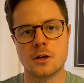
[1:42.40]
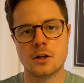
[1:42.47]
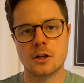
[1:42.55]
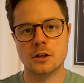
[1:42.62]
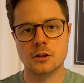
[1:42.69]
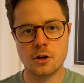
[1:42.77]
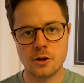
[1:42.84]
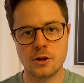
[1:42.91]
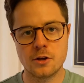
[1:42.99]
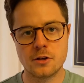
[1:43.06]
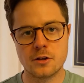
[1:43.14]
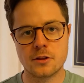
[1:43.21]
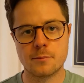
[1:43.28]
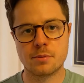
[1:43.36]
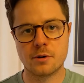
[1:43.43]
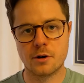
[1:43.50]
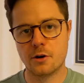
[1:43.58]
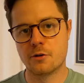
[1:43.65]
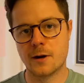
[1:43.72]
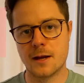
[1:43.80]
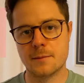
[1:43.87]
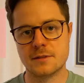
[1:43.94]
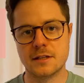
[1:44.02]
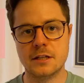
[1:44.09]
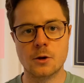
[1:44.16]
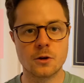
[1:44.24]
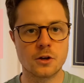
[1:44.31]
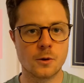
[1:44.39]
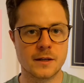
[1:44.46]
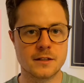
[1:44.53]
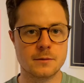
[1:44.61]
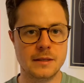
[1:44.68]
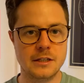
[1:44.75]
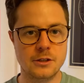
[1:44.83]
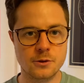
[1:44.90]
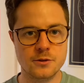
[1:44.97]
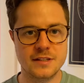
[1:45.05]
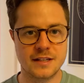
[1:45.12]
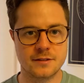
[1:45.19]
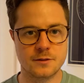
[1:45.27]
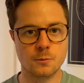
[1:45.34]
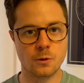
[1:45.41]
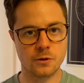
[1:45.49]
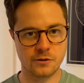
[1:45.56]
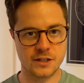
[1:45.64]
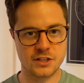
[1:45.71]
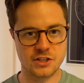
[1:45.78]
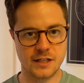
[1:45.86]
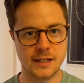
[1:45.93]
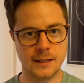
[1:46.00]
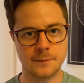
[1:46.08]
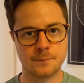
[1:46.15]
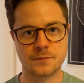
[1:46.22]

learn the programs that you're going to be using as a water engineer.